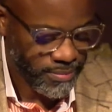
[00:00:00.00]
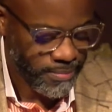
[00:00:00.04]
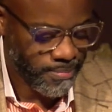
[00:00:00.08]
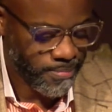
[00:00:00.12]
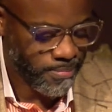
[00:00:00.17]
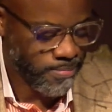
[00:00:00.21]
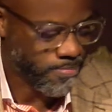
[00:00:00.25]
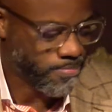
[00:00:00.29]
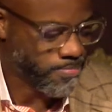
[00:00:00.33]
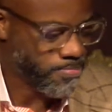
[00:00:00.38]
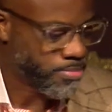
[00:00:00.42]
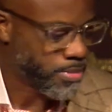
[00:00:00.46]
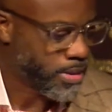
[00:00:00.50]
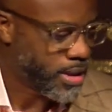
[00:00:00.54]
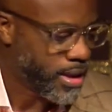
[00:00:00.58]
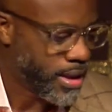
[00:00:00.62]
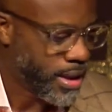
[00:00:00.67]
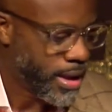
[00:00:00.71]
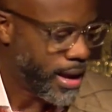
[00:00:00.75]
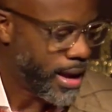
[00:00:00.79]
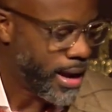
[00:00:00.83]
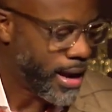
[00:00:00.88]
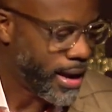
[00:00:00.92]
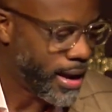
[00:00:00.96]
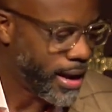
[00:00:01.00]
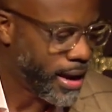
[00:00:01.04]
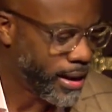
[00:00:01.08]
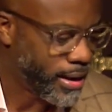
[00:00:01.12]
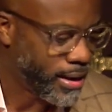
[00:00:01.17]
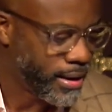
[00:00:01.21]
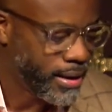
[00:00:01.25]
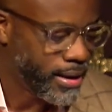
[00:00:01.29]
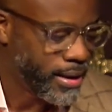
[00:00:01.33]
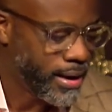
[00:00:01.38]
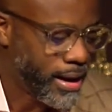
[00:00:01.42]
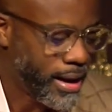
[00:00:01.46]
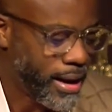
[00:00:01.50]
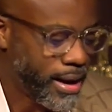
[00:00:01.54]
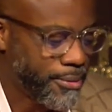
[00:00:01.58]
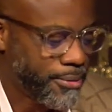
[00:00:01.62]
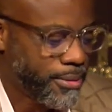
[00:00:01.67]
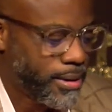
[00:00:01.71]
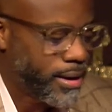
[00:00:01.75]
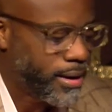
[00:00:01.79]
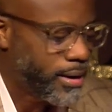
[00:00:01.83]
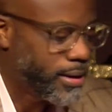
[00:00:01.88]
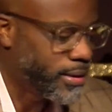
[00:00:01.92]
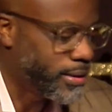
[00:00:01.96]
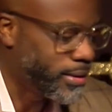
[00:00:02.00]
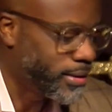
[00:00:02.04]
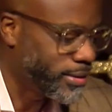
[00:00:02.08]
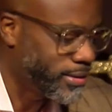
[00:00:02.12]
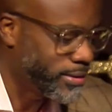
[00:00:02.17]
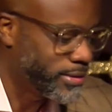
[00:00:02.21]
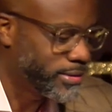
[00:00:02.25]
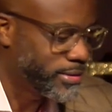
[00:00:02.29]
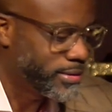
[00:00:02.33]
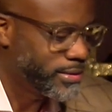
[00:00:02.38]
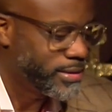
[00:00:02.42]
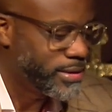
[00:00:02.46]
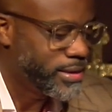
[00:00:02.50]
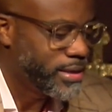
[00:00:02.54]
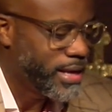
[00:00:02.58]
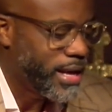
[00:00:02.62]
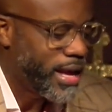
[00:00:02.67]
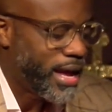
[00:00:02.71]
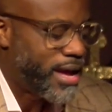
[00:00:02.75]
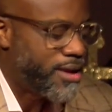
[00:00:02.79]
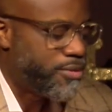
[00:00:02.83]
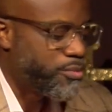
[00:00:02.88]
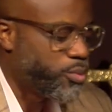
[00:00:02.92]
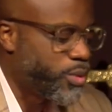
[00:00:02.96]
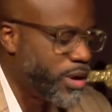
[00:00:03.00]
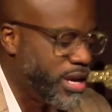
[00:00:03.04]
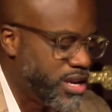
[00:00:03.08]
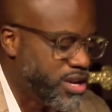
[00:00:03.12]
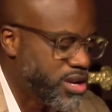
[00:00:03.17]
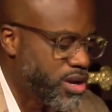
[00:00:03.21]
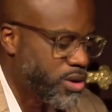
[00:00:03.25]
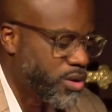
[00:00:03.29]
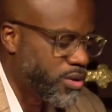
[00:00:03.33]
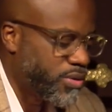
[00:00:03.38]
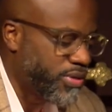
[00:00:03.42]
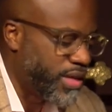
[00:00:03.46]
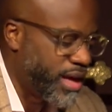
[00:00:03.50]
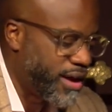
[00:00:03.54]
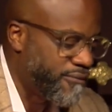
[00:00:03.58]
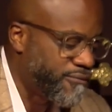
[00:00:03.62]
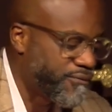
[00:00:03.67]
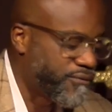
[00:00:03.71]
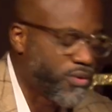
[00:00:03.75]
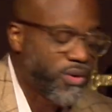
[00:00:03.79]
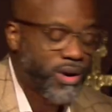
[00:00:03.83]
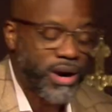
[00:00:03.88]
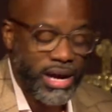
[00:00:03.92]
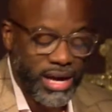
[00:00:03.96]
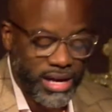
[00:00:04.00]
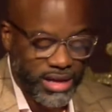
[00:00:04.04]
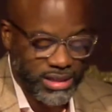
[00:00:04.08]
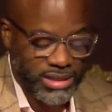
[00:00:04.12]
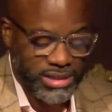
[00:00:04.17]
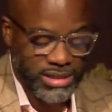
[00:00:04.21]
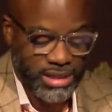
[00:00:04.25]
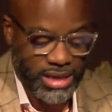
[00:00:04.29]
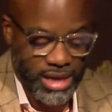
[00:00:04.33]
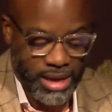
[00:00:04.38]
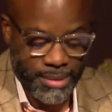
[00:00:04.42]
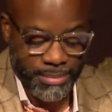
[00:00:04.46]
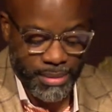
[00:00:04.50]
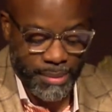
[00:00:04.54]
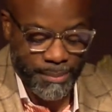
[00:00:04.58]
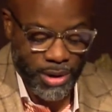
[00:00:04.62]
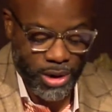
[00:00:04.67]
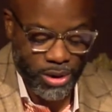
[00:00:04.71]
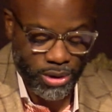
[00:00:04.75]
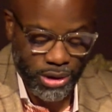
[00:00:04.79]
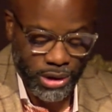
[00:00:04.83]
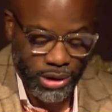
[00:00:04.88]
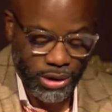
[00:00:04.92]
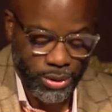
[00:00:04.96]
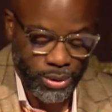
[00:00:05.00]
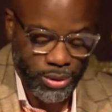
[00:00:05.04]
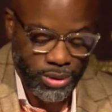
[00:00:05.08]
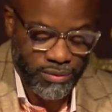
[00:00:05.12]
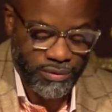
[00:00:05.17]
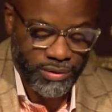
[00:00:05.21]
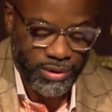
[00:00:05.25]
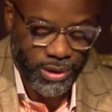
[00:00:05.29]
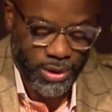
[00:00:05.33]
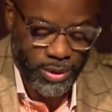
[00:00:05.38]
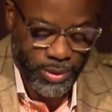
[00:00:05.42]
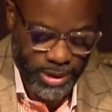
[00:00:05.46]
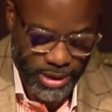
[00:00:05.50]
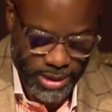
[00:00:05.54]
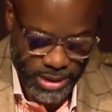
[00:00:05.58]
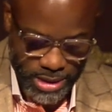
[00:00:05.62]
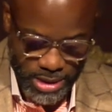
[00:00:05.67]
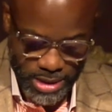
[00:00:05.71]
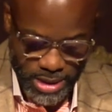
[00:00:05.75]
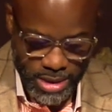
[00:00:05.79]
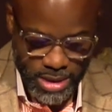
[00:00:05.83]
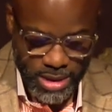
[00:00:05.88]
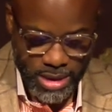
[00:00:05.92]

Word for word: Mm. I, I, I, and we know that for us, I'm going to go to Luke real quick,